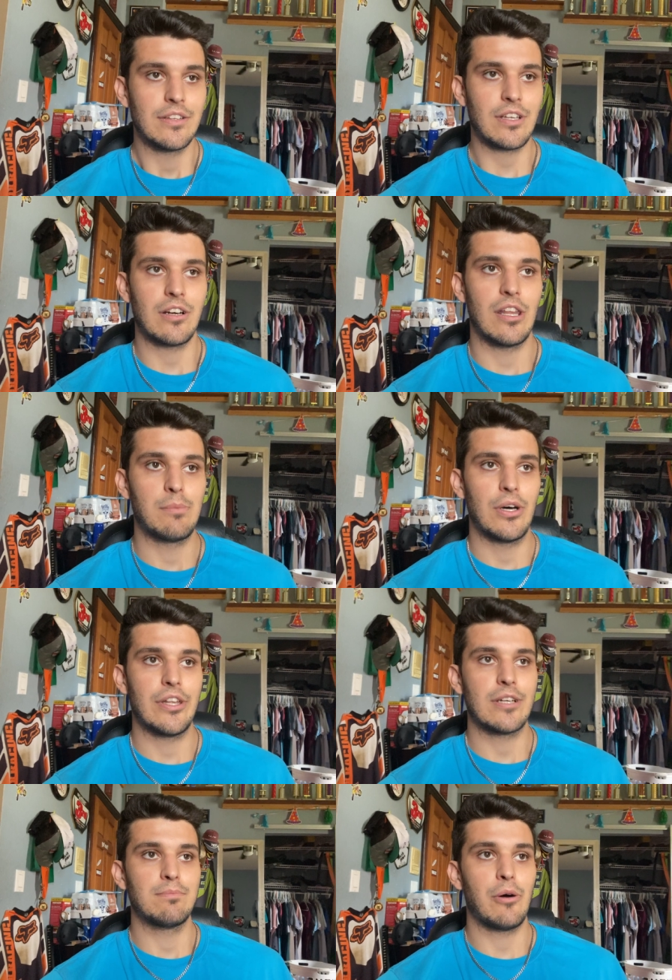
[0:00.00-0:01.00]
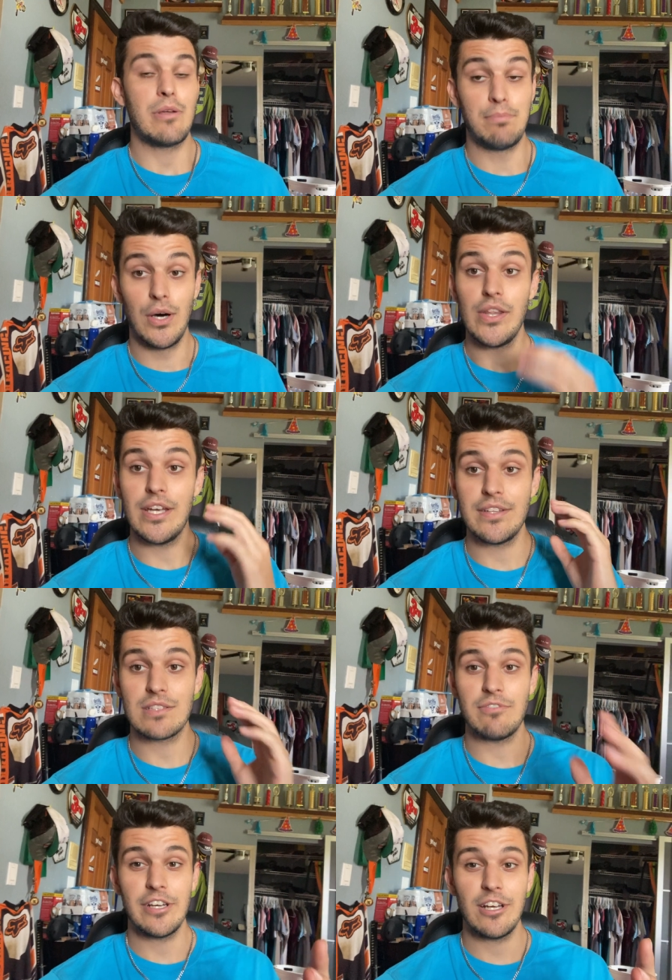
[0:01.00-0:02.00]
done all the building, but we build it in this
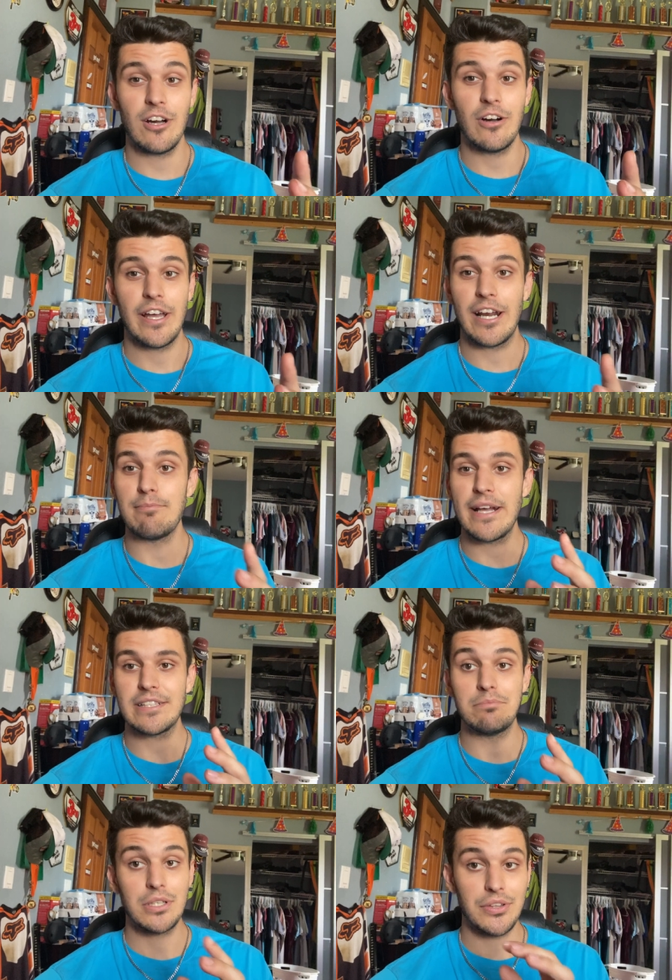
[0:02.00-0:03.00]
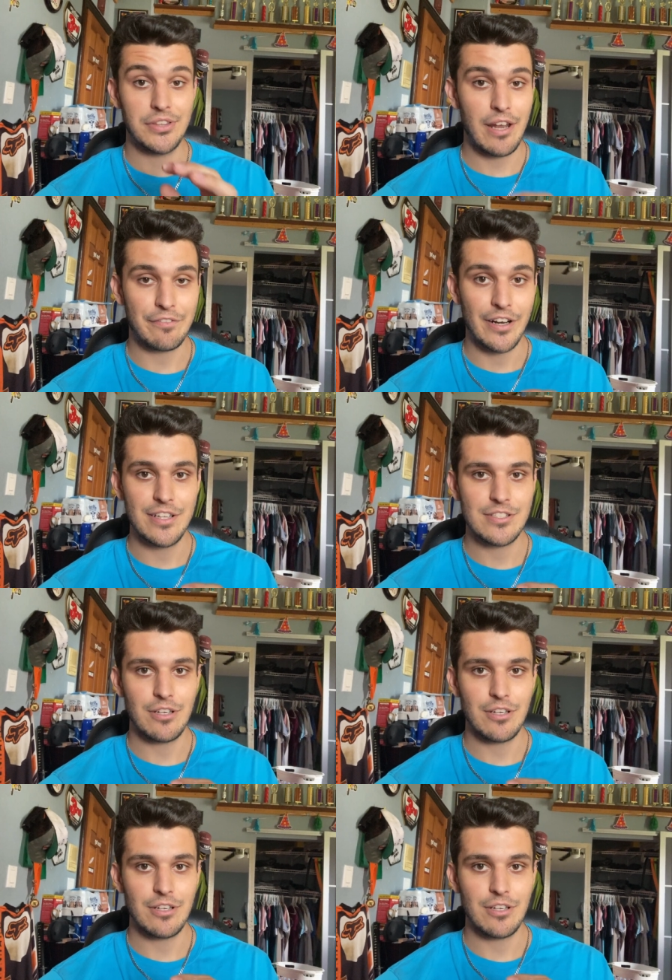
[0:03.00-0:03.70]
video and I make the build different.